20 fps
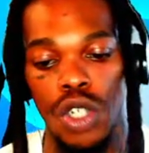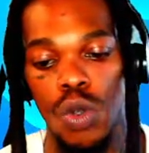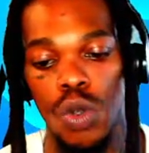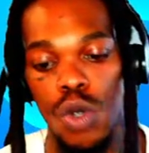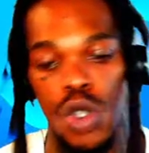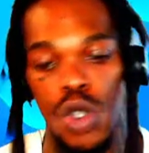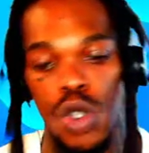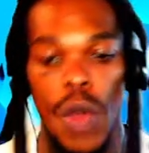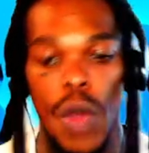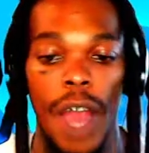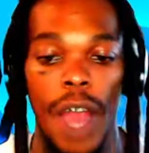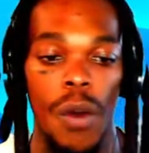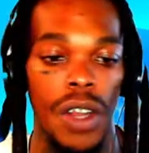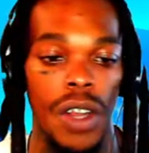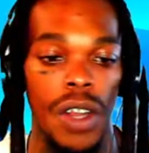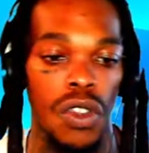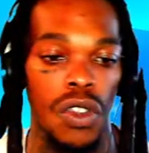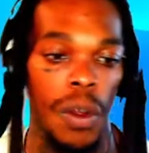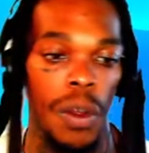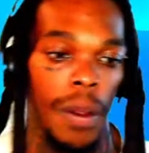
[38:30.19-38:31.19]
So I wanted
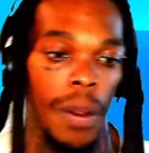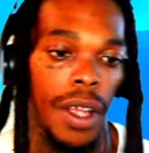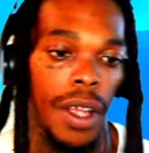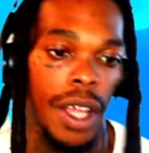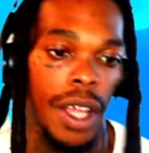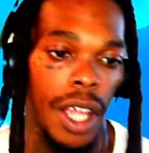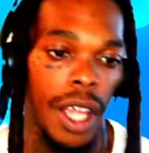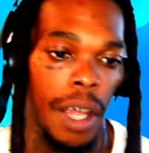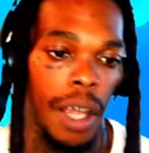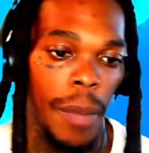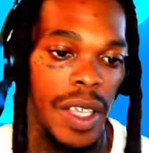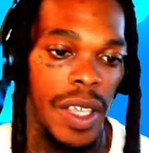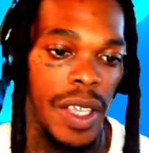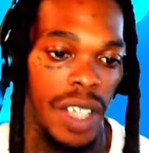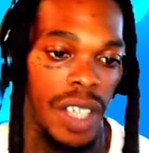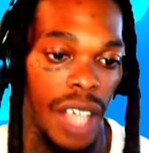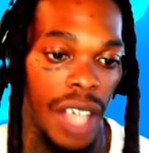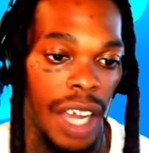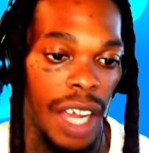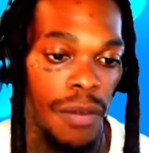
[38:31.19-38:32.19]
to basically
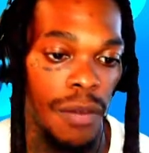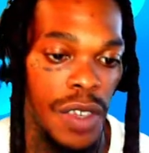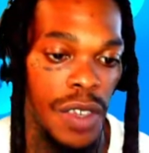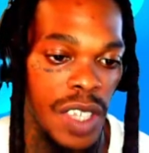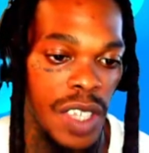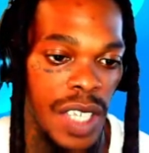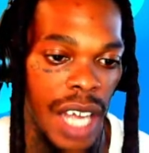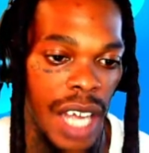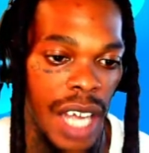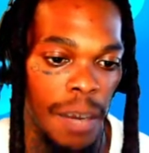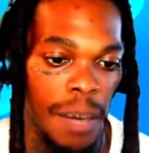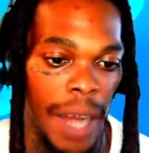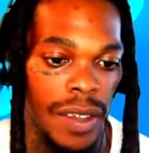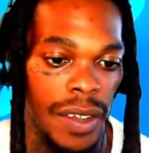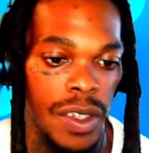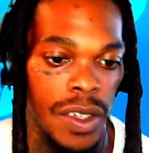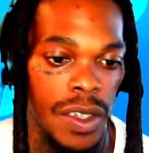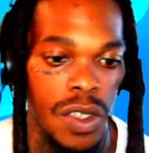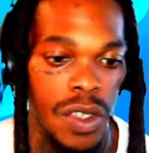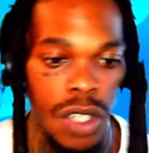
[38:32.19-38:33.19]
emphasize that in my
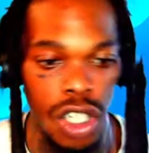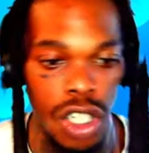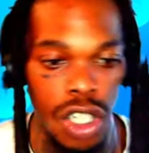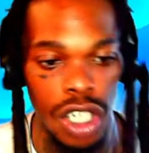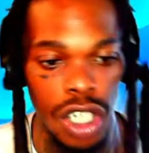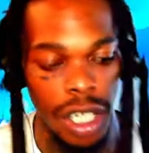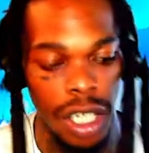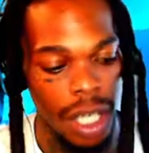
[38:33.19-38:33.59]
TCG.